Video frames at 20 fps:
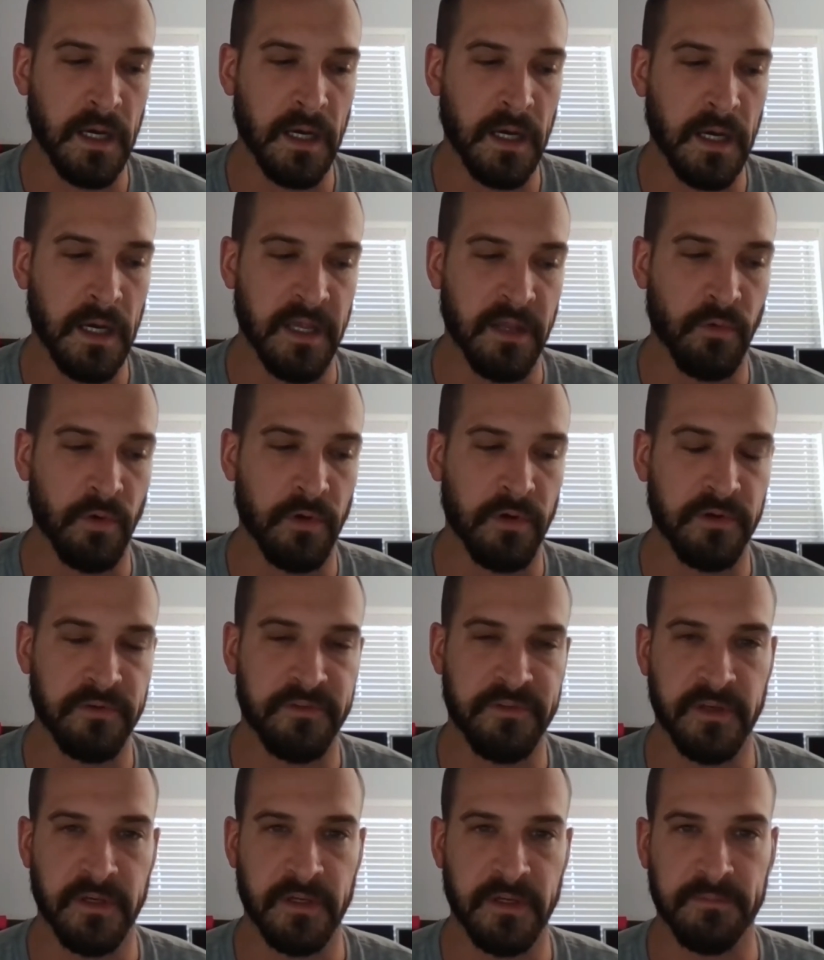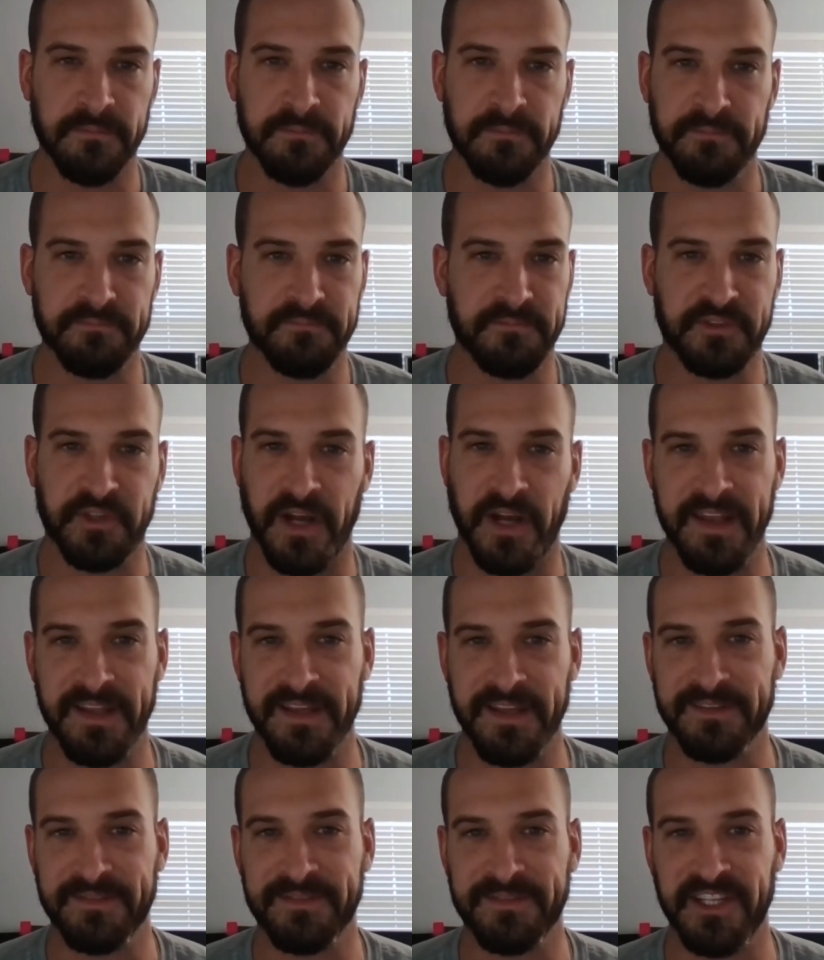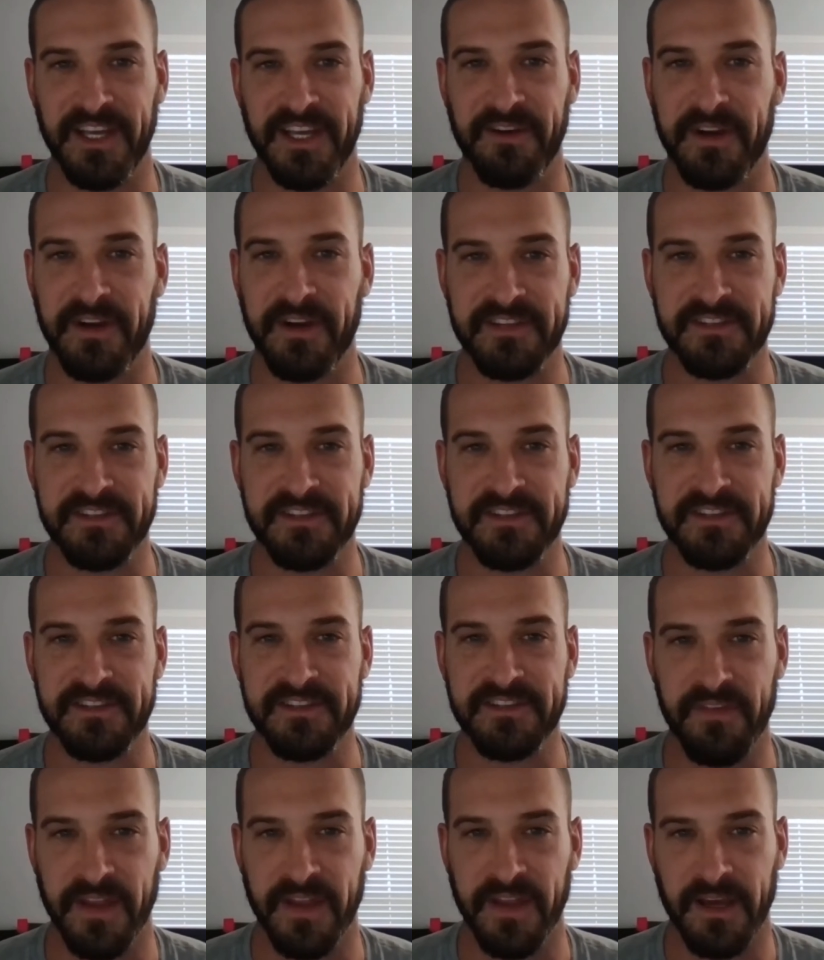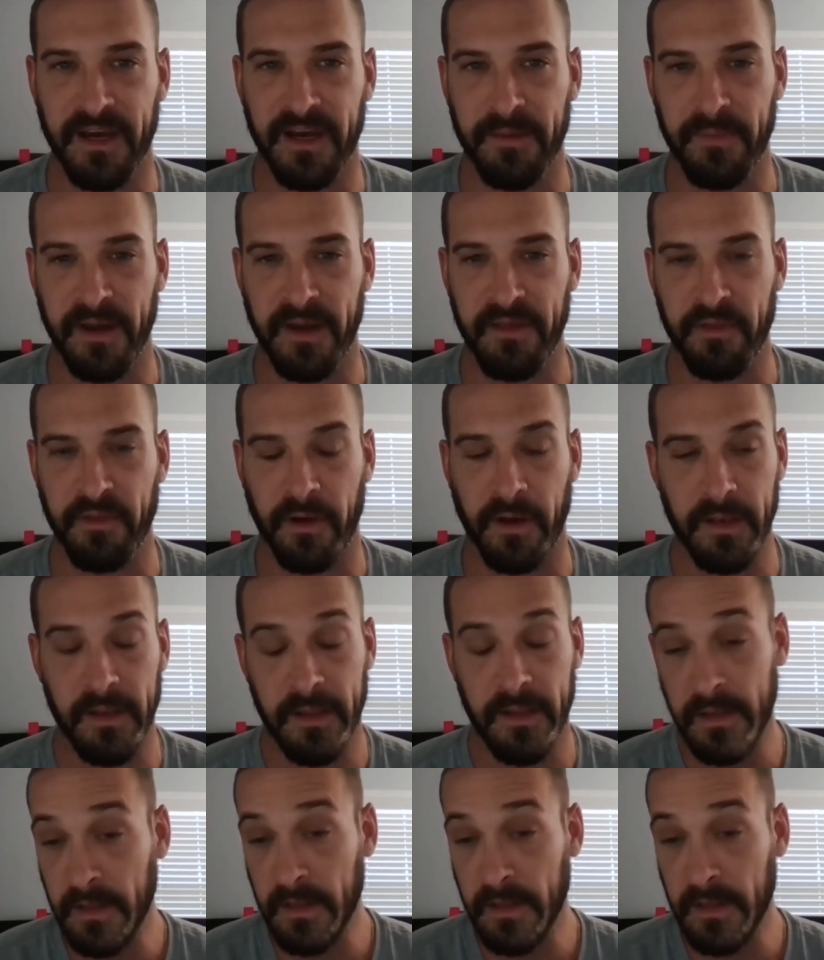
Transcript: in order to try to generate some kind of income, I thought,